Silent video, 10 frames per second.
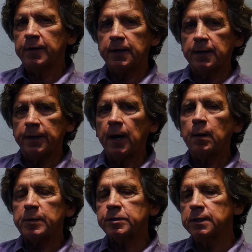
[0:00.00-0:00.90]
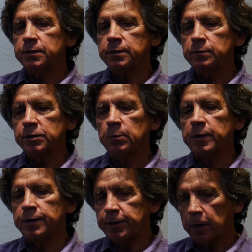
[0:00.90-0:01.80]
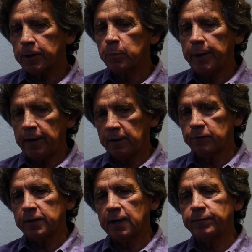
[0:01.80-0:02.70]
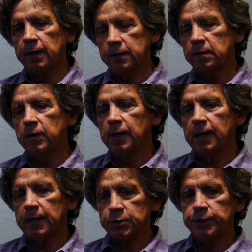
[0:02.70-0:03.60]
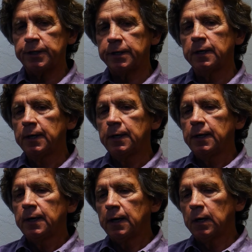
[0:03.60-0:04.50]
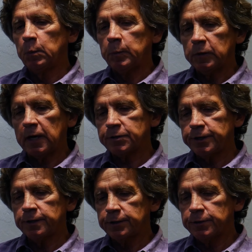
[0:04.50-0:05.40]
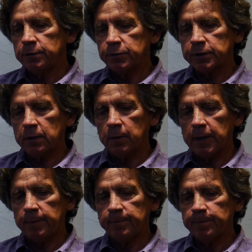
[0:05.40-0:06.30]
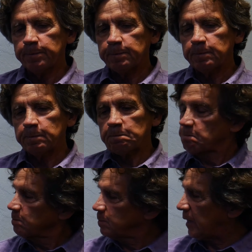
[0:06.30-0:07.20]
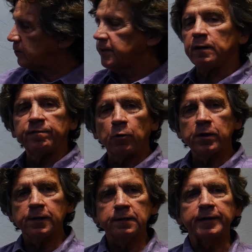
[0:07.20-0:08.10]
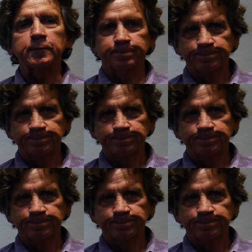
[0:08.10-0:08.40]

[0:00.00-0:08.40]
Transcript: an opposite to some of the darker paintings that I've done over the last year or two. So that's it, For the Living.